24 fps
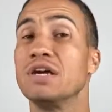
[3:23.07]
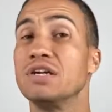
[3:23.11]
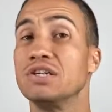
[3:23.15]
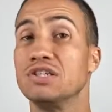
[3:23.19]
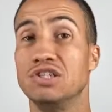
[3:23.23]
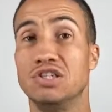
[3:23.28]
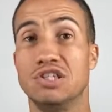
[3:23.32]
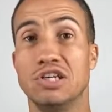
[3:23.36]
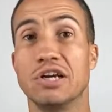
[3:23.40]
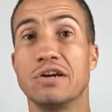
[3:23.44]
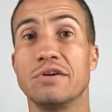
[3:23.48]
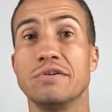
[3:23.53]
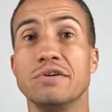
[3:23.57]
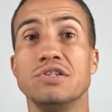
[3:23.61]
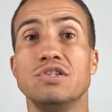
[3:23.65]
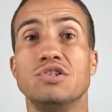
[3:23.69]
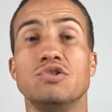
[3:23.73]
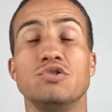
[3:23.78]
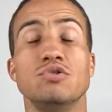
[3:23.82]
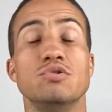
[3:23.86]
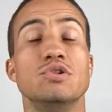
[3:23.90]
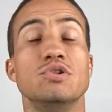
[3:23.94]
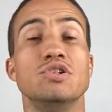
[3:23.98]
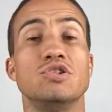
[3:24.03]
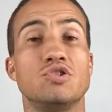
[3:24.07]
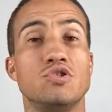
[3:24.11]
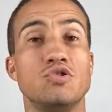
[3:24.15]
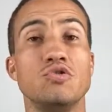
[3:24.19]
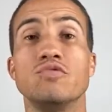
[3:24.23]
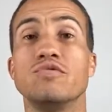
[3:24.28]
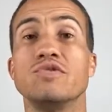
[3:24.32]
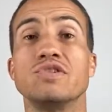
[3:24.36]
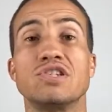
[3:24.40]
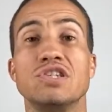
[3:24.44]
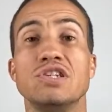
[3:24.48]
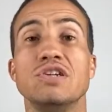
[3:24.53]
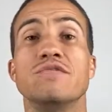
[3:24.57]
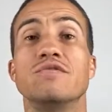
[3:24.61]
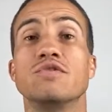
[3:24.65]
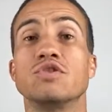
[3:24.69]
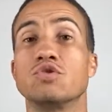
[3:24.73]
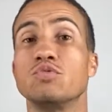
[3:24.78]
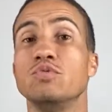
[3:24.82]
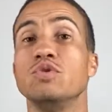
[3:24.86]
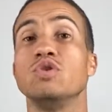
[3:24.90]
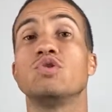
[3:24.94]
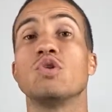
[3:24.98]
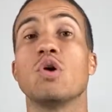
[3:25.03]
Jeudy, 2 receivers
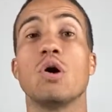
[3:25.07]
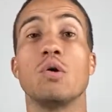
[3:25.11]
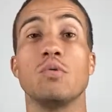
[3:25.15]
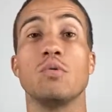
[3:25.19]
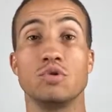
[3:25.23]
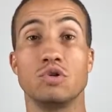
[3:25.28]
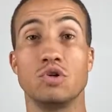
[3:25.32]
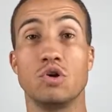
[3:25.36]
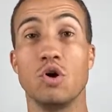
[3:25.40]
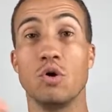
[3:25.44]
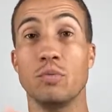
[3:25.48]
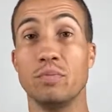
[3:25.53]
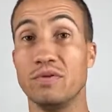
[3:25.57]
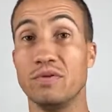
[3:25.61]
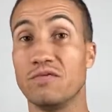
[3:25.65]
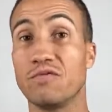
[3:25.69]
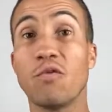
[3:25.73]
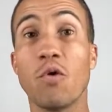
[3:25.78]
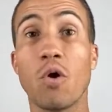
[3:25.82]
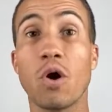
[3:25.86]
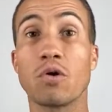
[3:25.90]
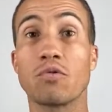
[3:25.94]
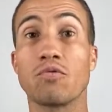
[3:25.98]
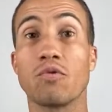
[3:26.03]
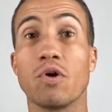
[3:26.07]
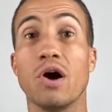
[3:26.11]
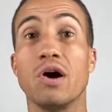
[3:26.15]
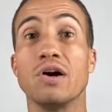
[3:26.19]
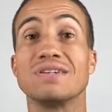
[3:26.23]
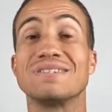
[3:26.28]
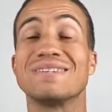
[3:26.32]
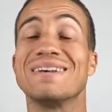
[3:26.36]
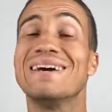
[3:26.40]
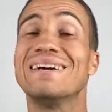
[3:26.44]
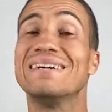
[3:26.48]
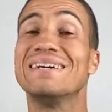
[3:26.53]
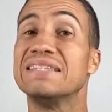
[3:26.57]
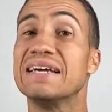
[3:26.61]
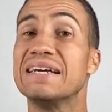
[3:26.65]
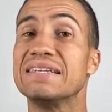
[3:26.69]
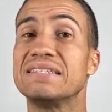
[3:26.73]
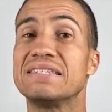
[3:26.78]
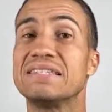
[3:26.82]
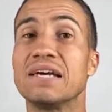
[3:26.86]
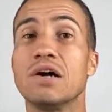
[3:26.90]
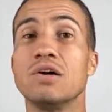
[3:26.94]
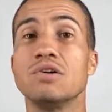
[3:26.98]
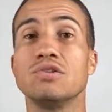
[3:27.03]
we thought would go before Ruggs, that
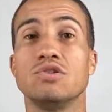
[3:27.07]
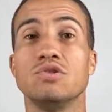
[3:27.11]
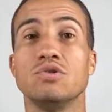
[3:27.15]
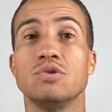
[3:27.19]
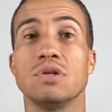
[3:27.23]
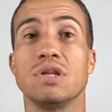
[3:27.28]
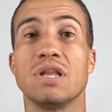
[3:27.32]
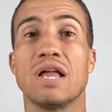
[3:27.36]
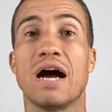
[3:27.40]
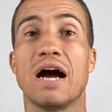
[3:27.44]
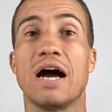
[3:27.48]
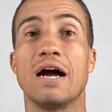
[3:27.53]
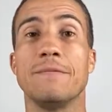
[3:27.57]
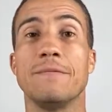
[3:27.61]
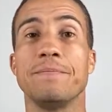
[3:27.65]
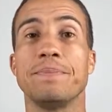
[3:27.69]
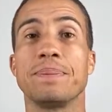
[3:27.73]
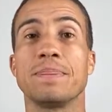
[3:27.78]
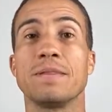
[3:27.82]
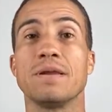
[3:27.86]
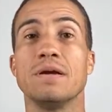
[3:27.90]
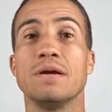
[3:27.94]
tells you a lot.